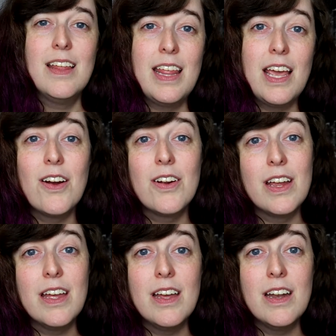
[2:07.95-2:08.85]
They are
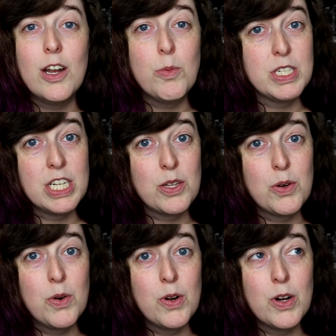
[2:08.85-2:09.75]
in no particular
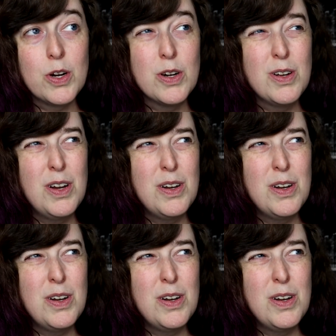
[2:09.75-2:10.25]
order,